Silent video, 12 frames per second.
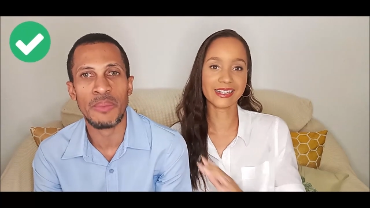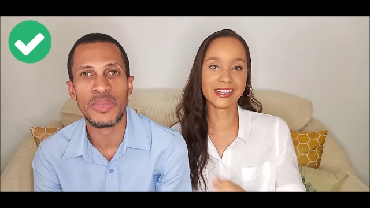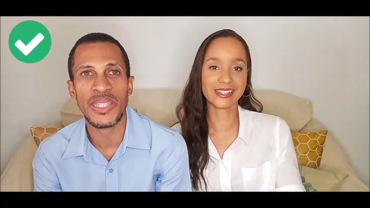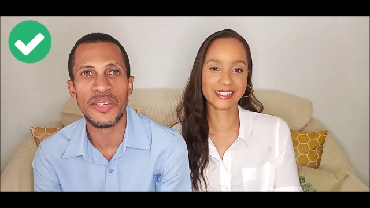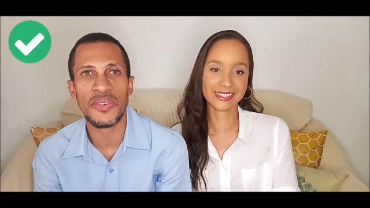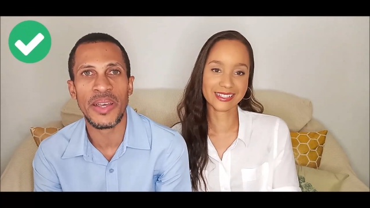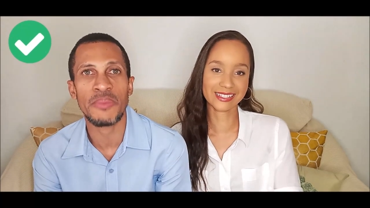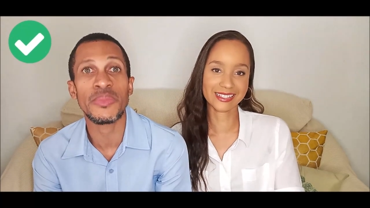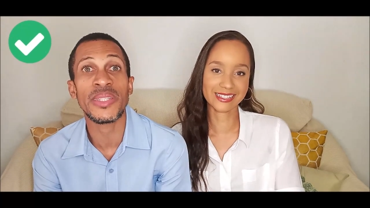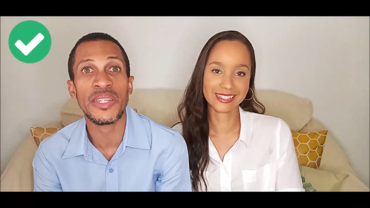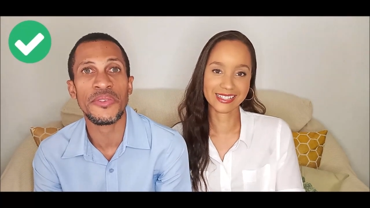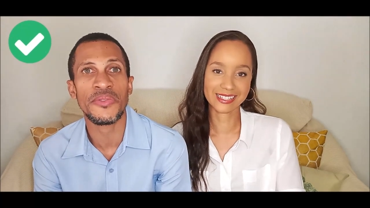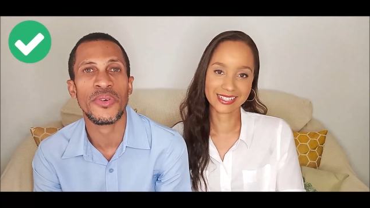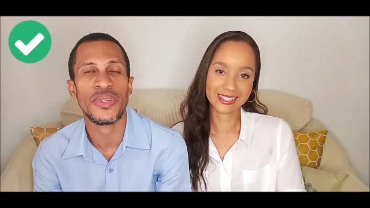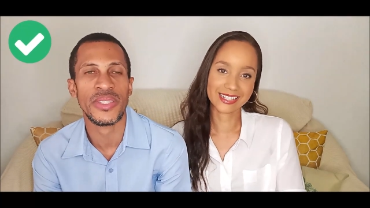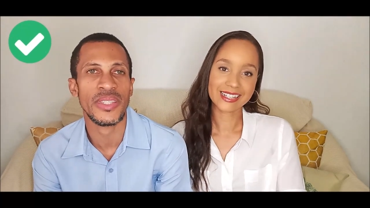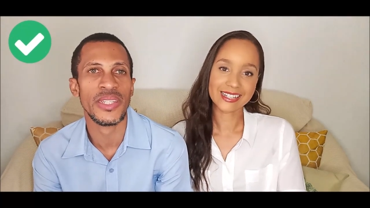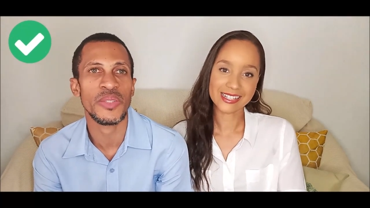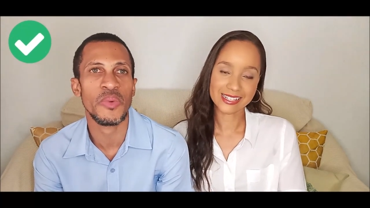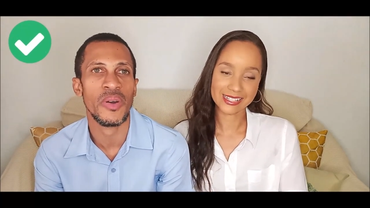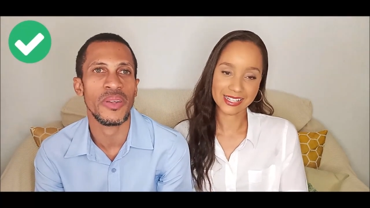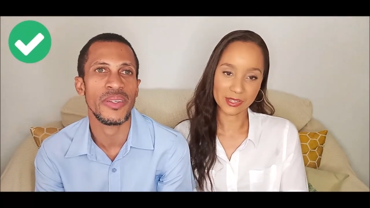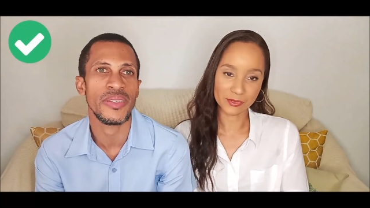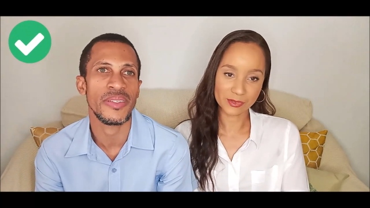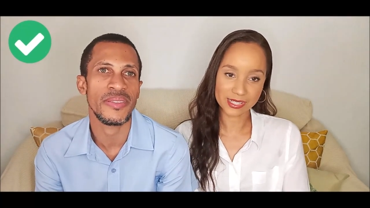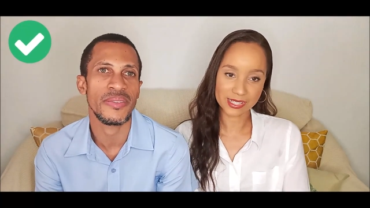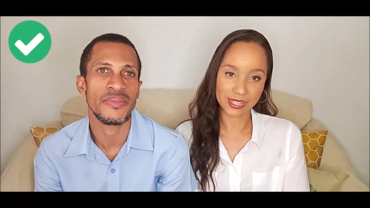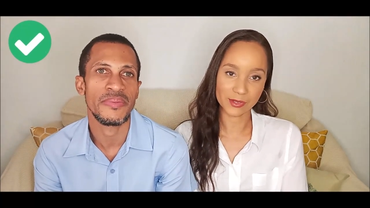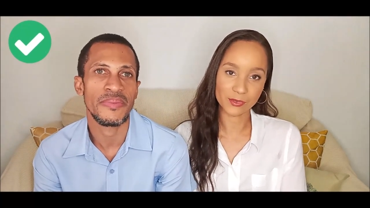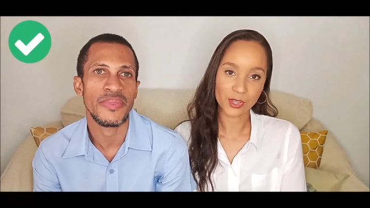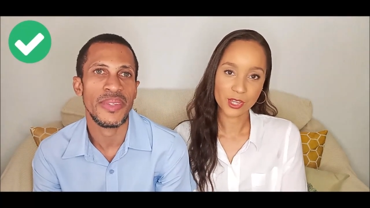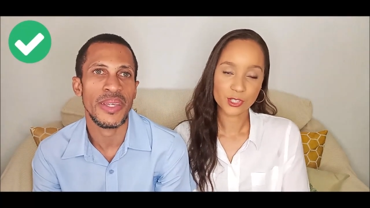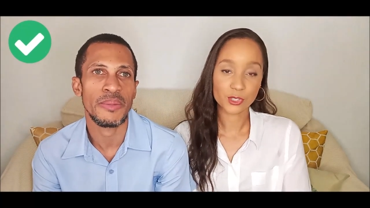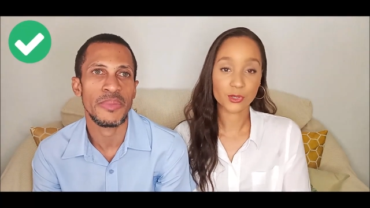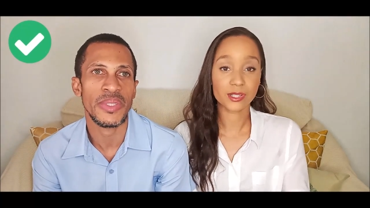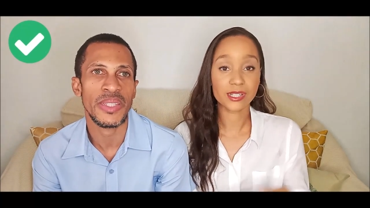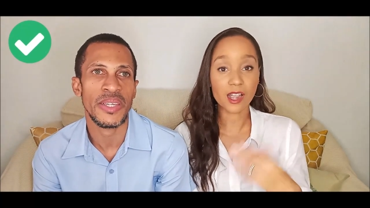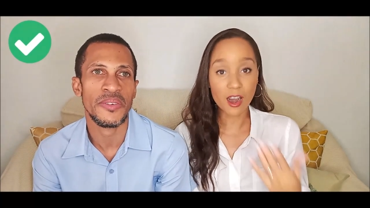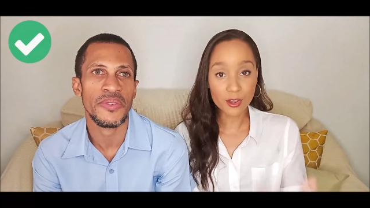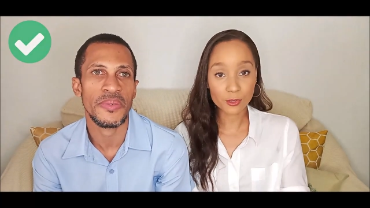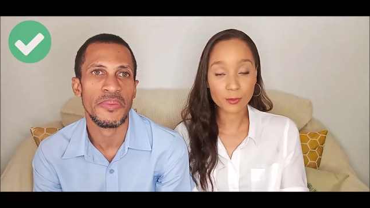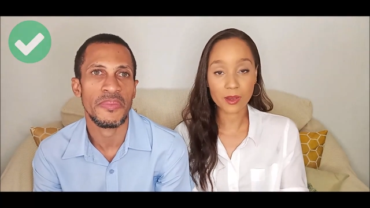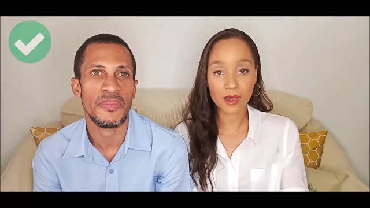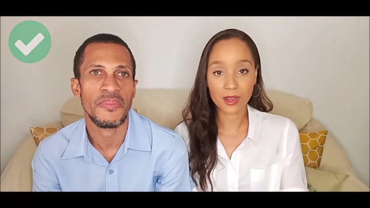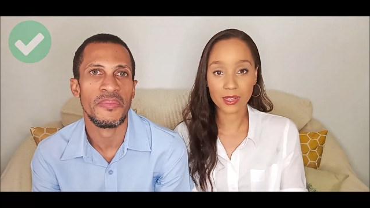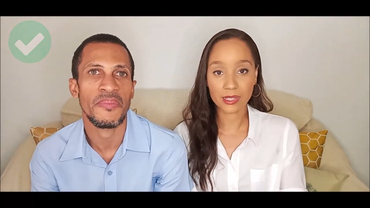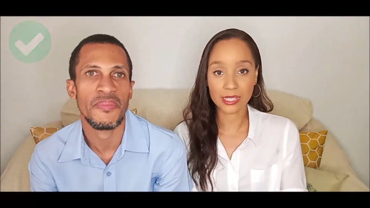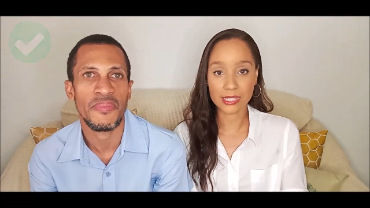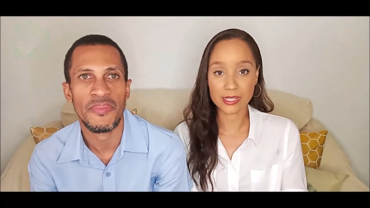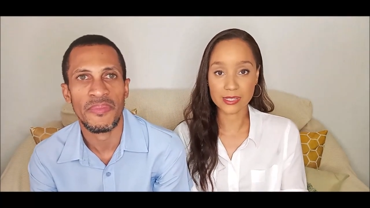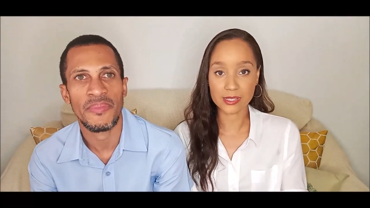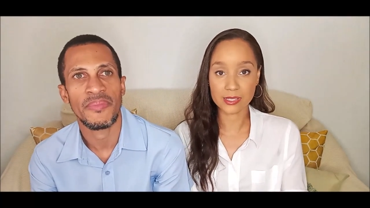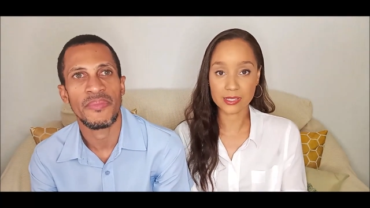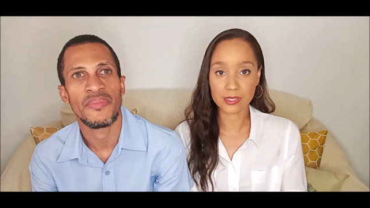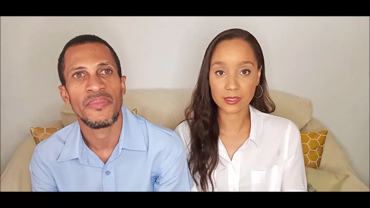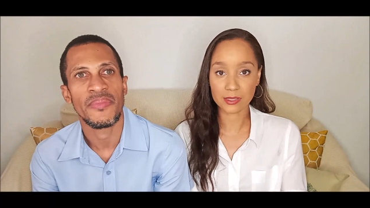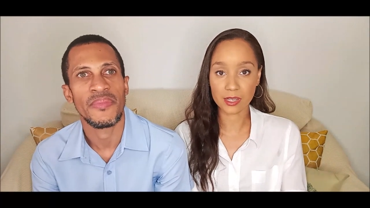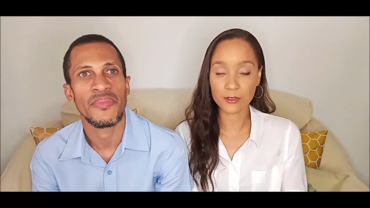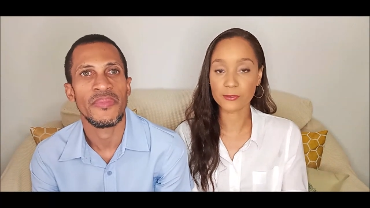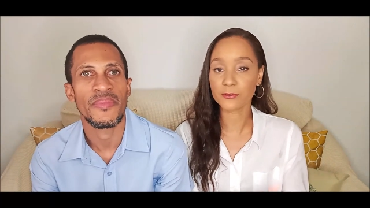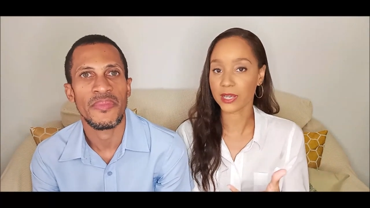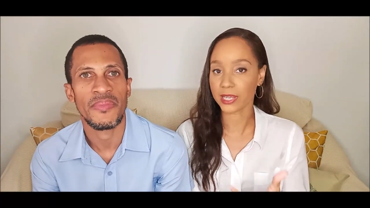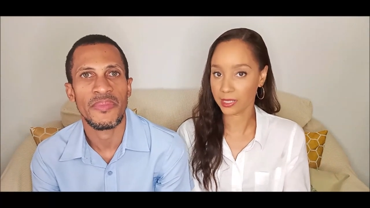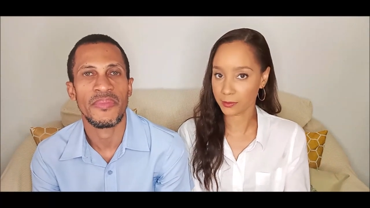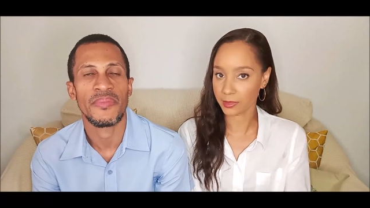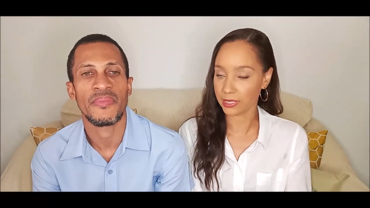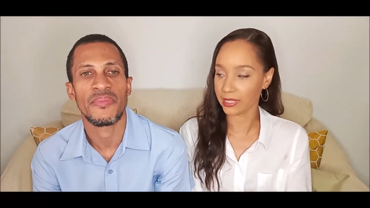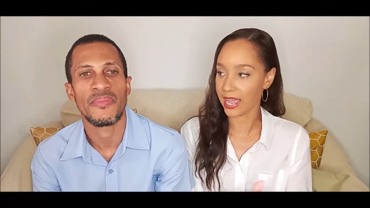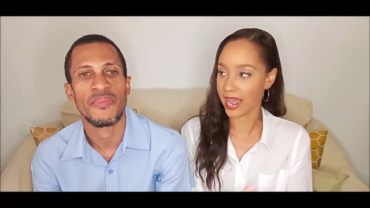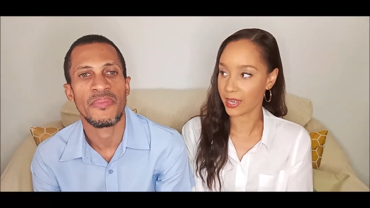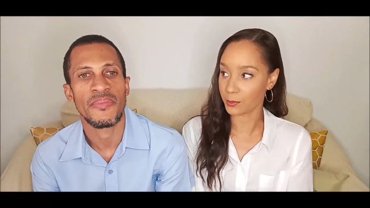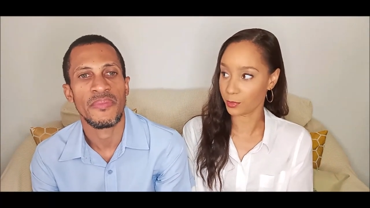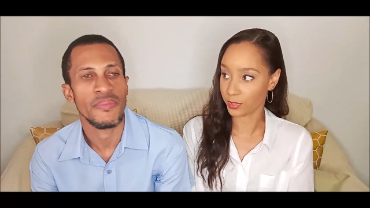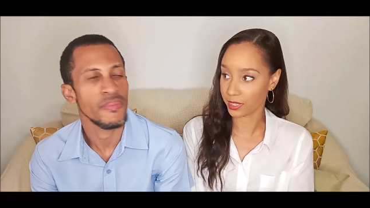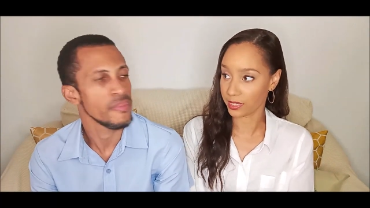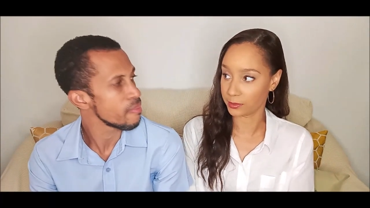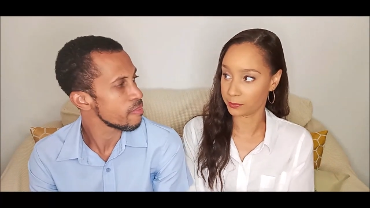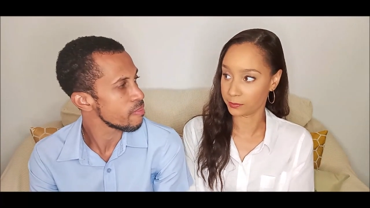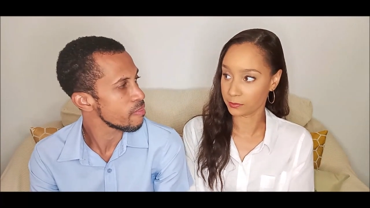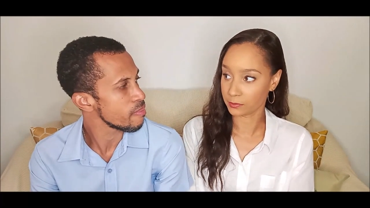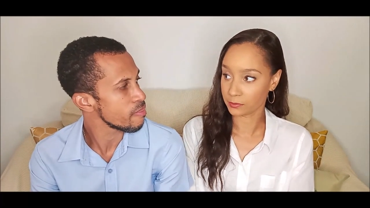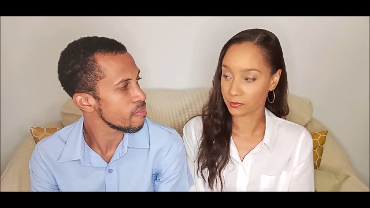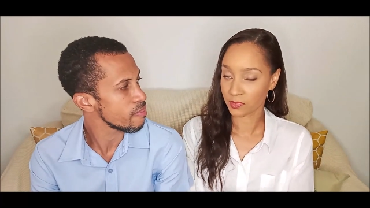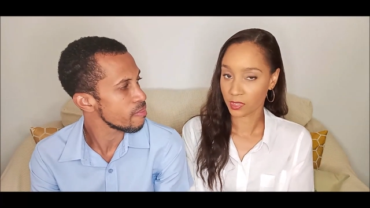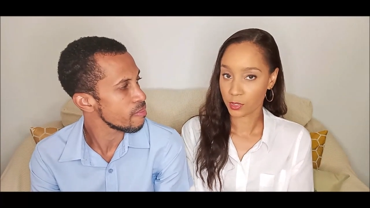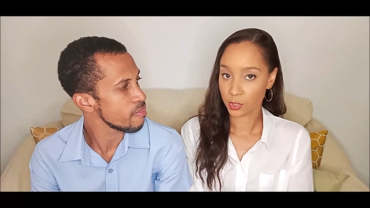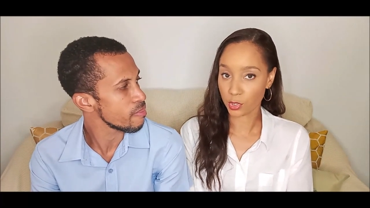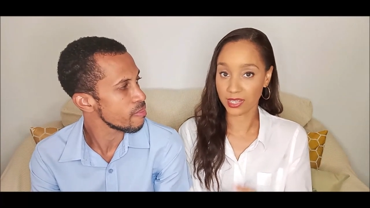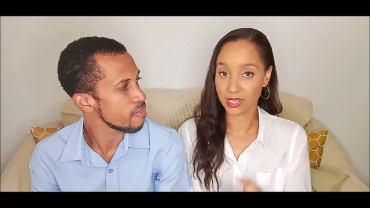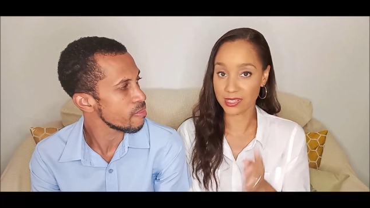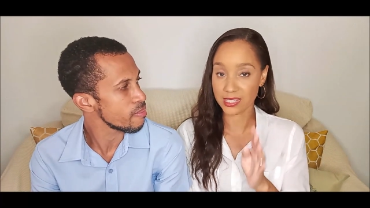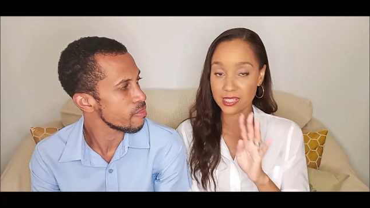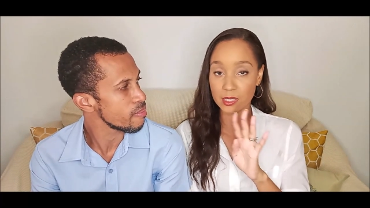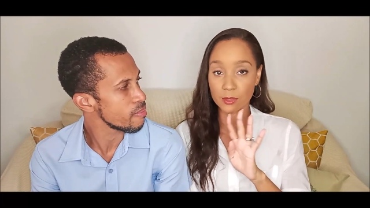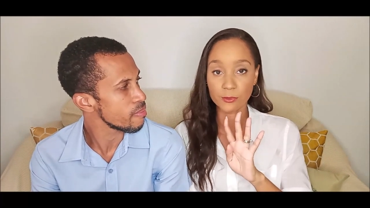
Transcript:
Speaker 1: safe. I'm safe, folks. In this. He's one. safe.
Speaker 2: He's safe. So the arthropod is a phylum in the animal kingdom. Mm -hmm. So mm-hmm. it consists of